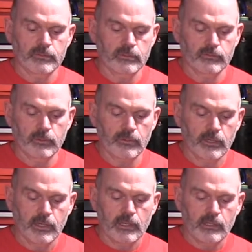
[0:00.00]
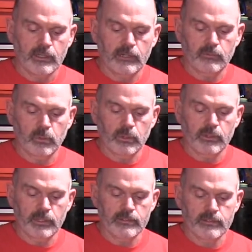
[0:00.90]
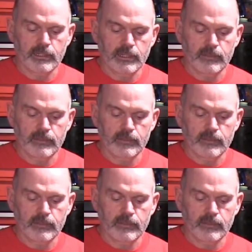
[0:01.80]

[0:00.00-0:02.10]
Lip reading: and so forth. I've worn this